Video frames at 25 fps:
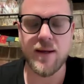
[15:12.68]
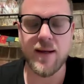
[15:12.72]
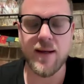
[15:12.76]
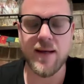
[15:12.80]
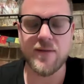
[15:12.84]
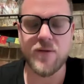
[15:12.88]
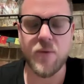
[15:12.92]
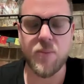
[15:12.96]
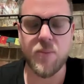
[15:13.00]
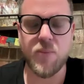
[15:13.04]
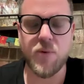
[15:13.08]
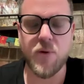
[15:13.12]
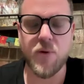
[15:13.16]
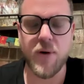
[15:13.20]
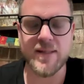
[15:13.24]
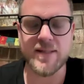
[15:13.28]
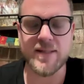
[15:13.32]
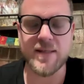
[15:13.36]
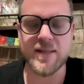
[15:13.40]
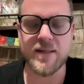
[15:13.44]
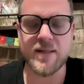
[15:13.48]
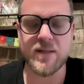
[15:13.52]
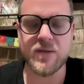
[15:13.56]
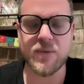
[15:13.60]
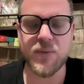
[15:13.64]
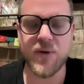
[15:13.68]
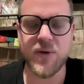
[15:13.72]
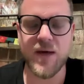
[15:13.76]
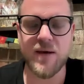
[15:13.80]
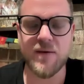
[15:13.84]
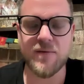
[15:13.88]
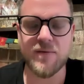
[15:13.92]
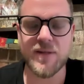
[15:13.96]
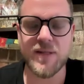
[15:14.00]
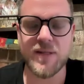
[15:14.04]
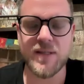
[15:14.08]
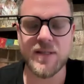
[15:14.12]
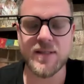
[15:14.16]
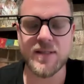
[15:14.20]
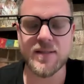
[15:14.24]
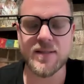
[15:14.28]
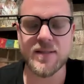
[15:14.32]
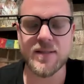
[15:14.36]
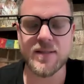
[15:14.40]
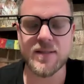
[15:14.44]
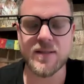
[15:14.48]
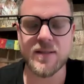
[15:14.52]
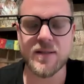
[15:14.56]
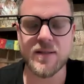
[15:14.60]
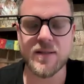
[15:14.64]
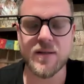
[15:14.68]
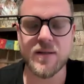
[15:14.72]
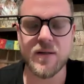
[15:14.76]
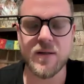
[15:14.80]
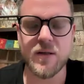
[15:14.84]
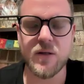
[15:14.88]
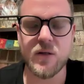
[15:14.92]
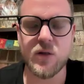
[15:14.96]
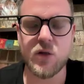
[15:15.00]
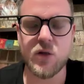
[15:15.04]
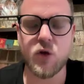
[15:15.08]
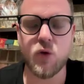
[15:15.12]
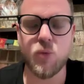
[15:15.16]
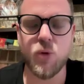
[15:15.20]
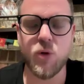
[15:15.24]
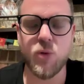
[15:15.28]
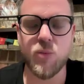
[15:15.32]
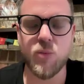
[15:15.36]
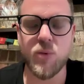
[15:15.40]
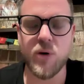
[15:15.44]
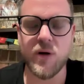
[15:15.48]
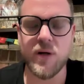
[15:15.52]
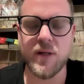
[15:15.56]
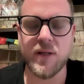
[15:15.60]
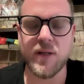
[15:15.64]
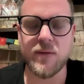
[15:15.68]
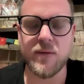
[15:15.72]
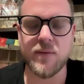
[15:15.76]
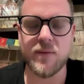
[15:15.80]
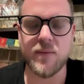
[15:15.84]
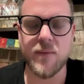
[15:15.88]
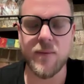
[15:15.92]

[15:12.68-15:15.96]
At the present, we have this human body